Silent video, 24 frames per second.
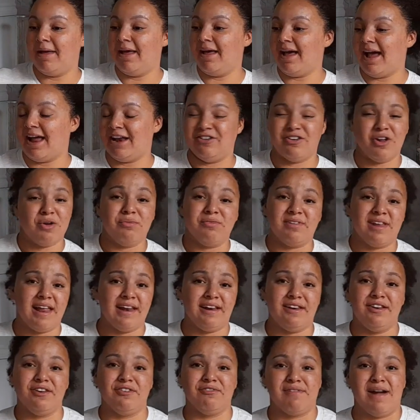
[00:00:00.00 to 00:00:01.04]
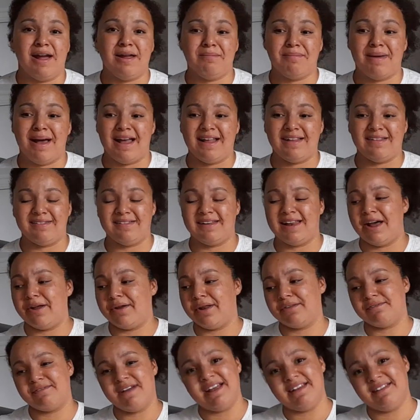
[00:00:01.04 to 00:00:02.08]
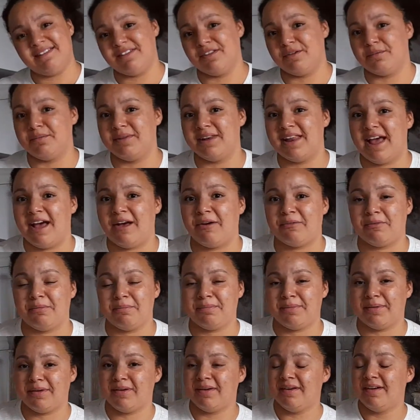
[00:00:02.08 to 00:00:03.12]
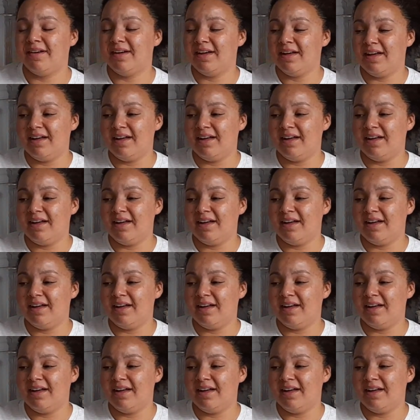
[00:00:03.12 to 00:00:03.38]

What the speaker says: I don't tend to write patterns down. I write some down, but